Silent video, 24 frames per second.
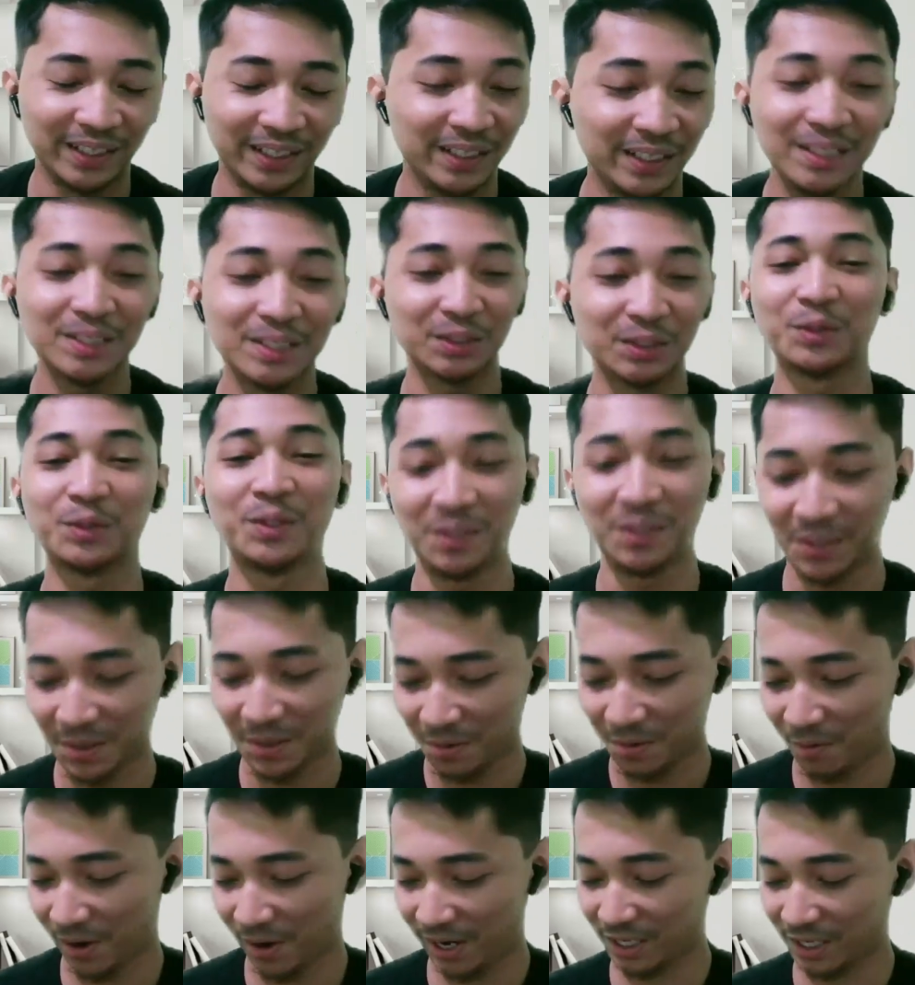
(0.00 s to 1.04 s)
This is
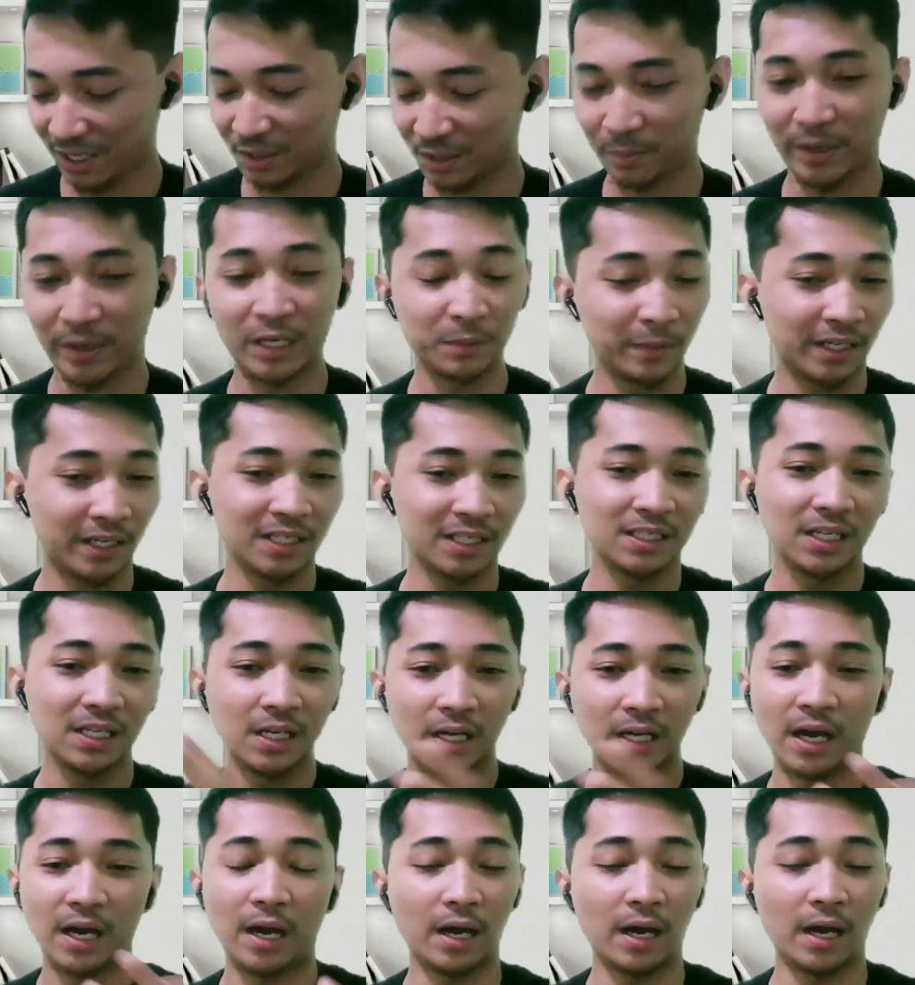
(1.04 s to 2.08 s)
what I experienced, because
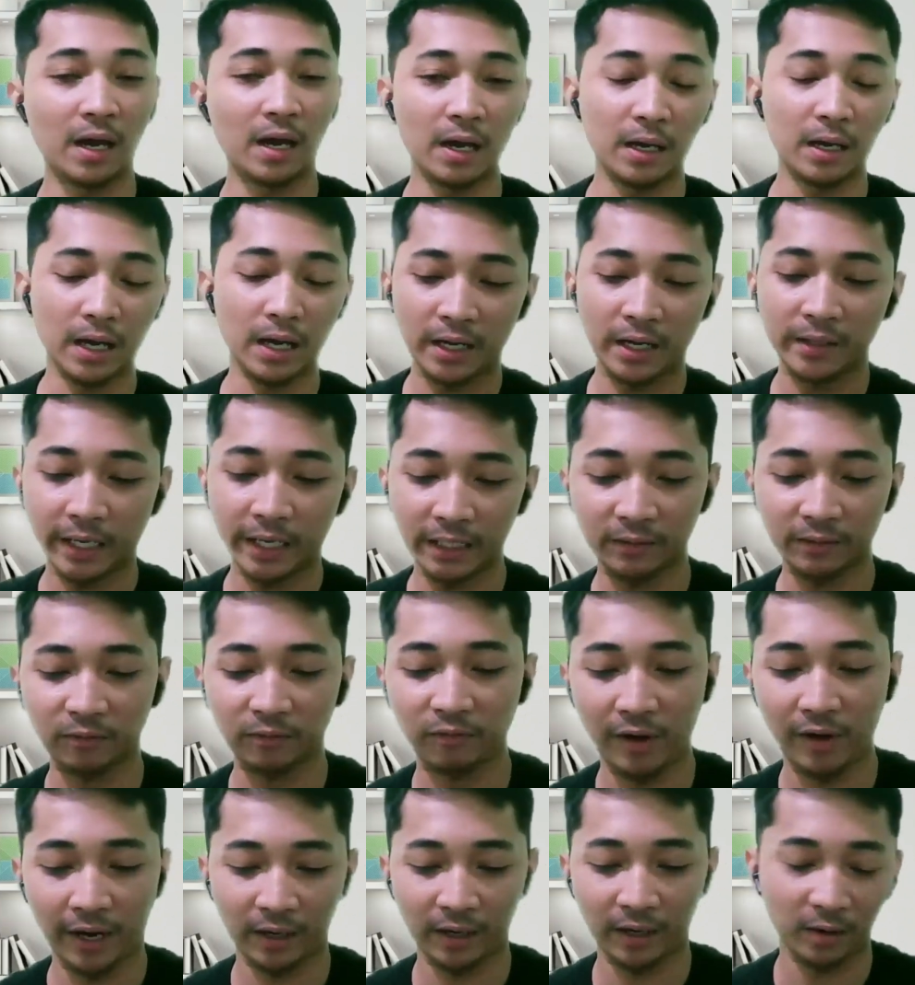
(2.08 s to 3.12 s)
a great
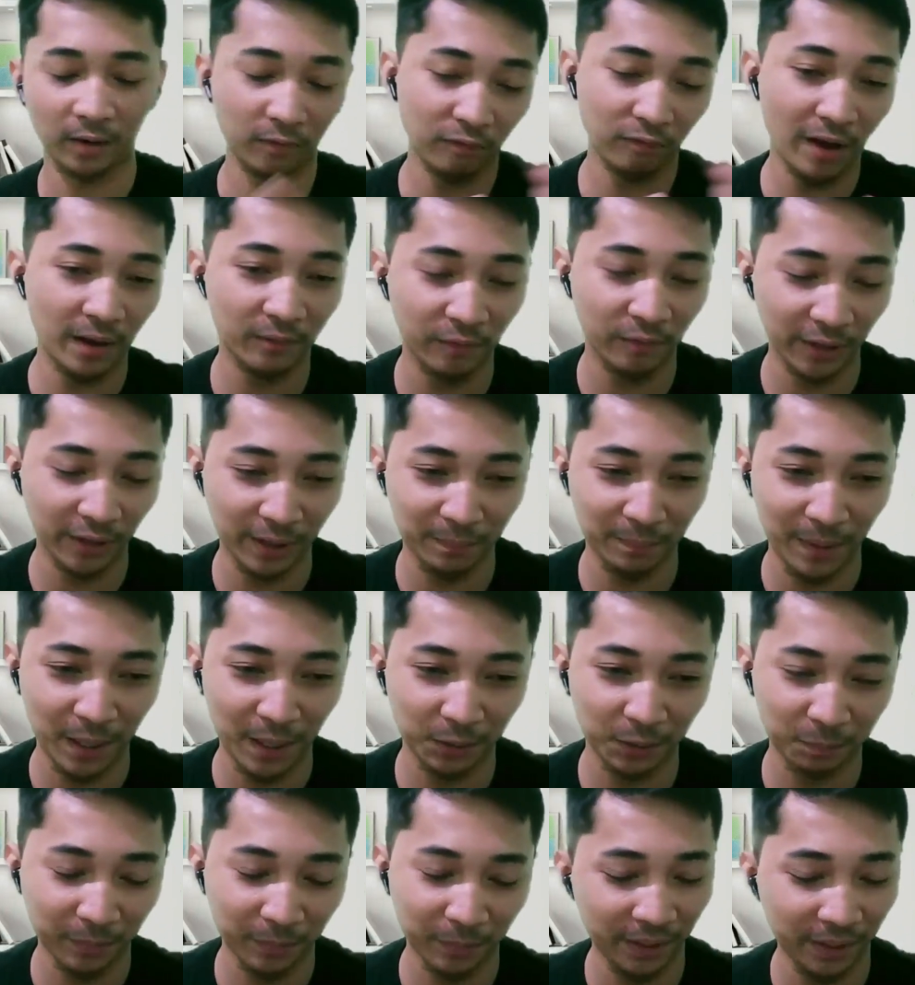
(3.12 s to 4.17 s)
fact, a fun fact
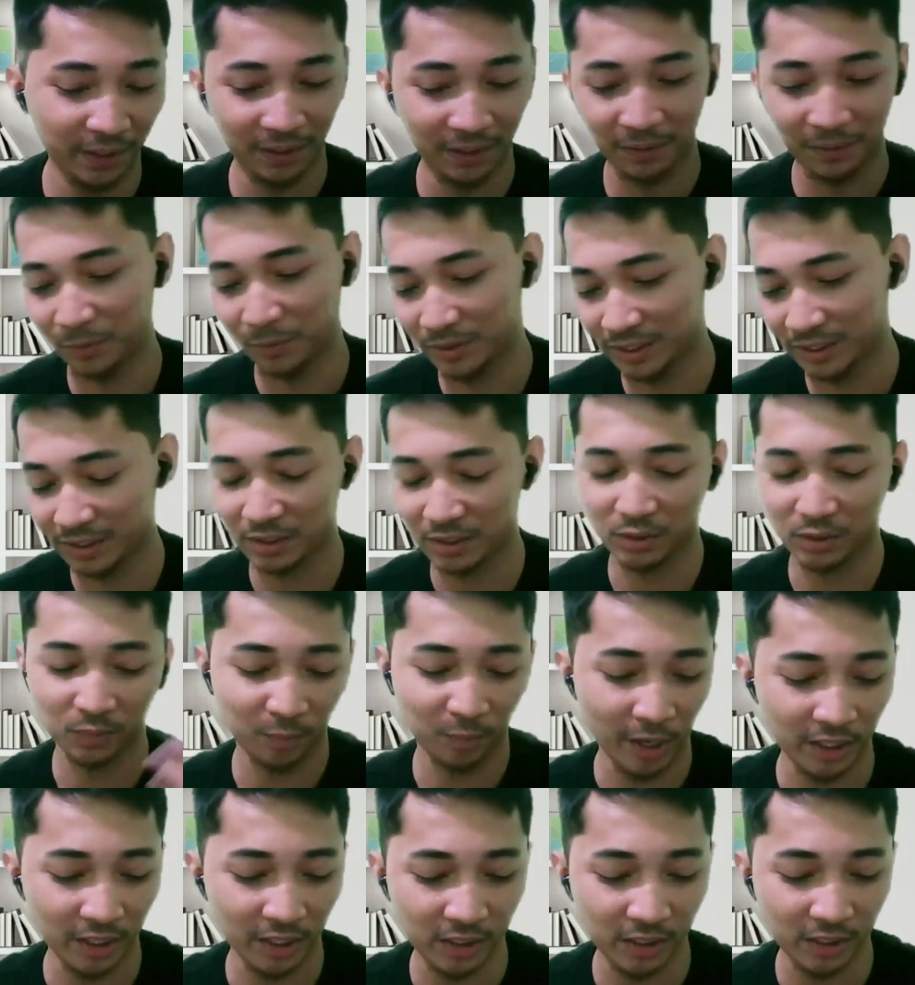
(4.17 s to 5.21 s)
about me, which is a
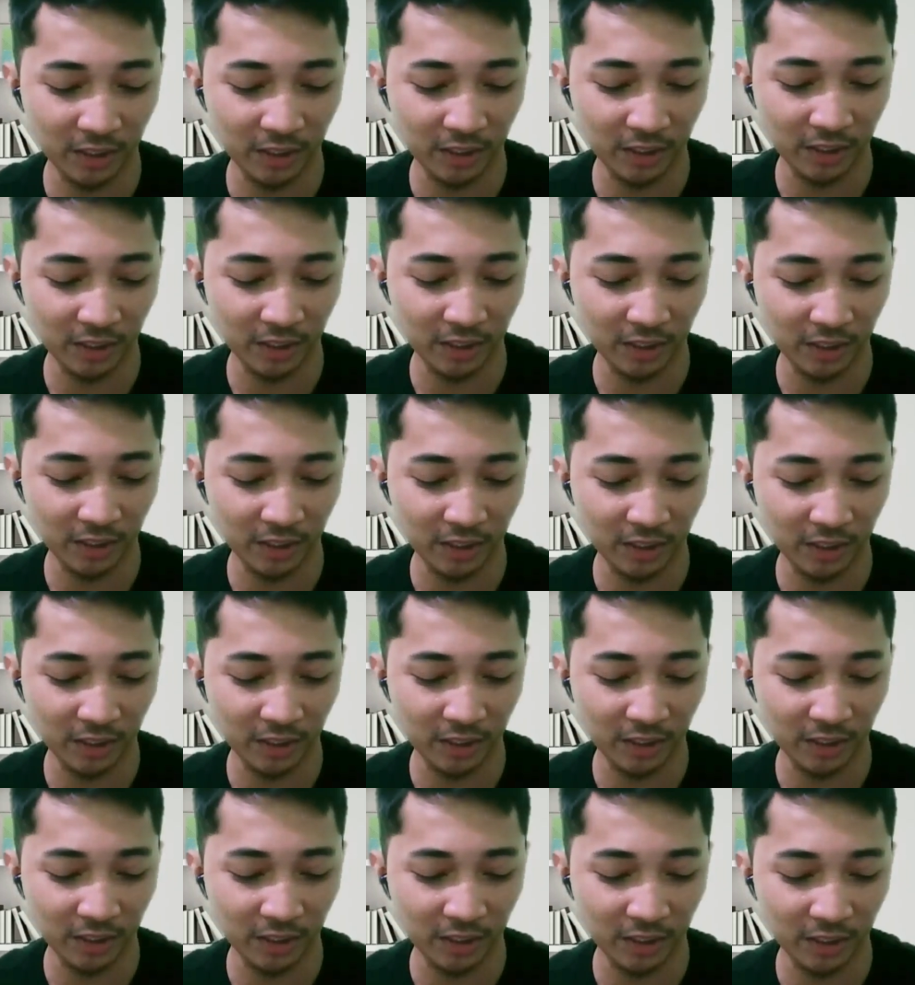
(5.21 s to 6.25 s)
surprising fact, I
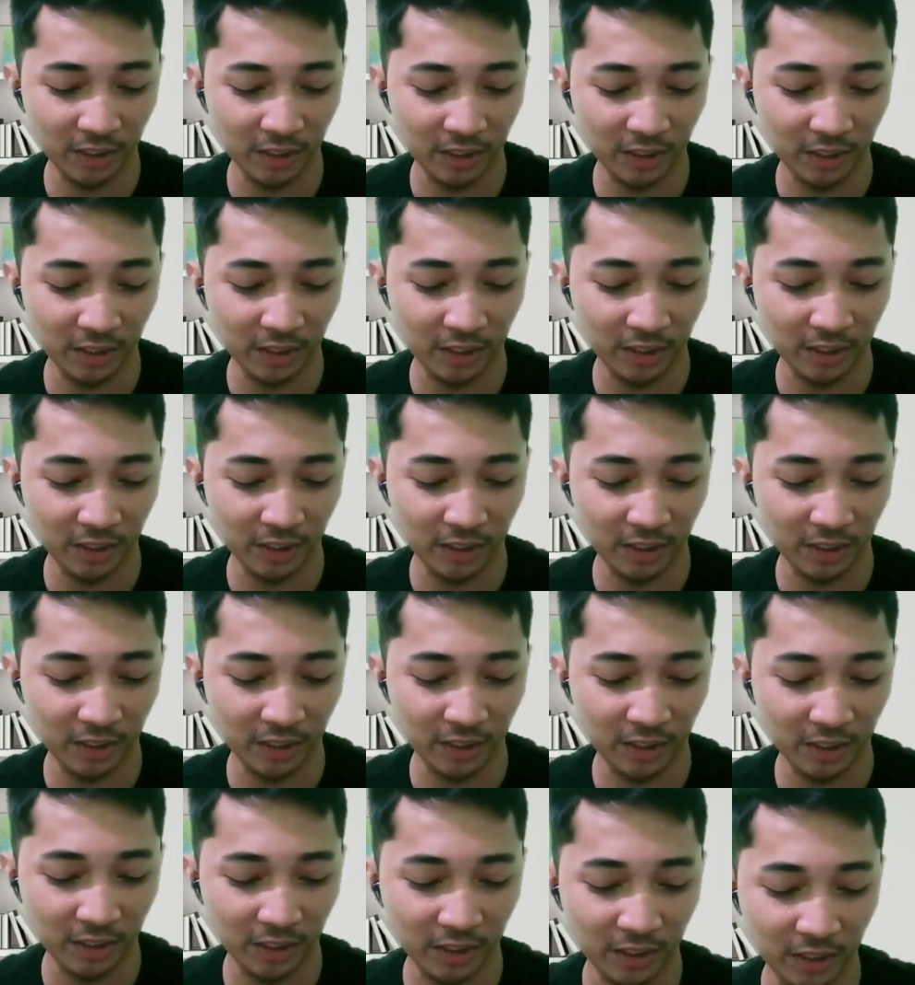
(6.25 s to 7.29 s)
didn't graduate my
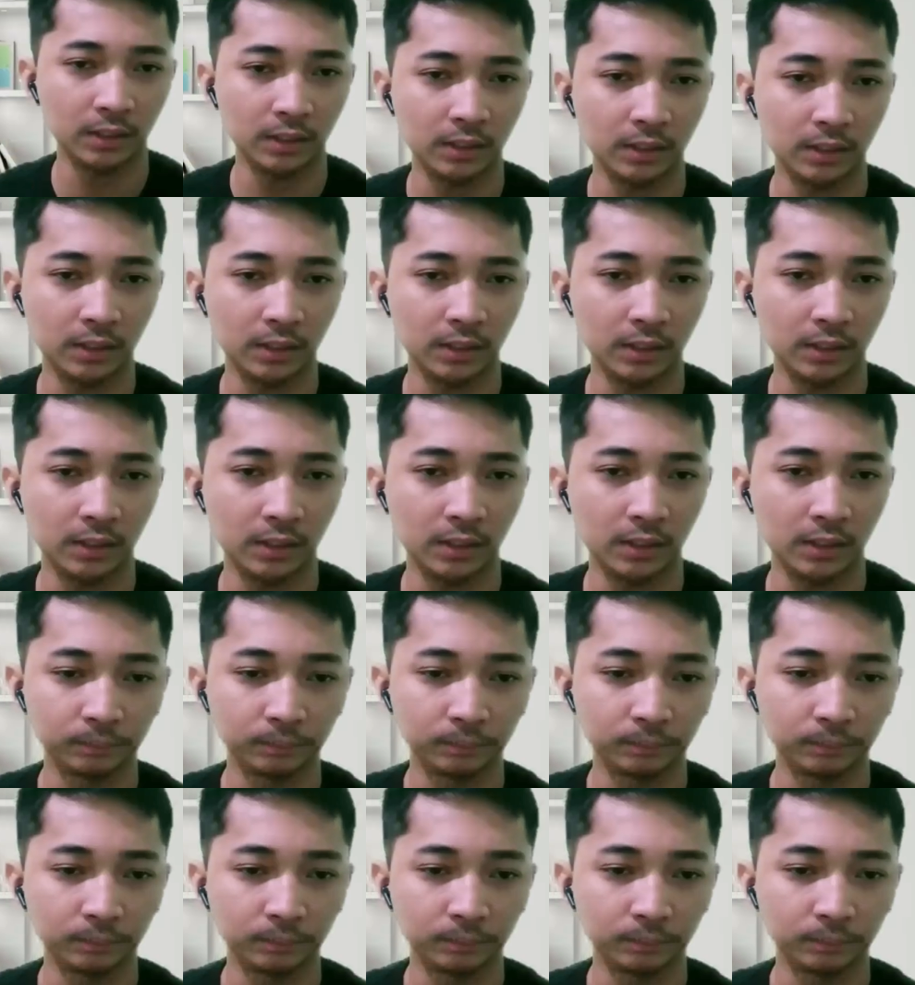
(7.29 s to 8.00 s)
undergraduate study.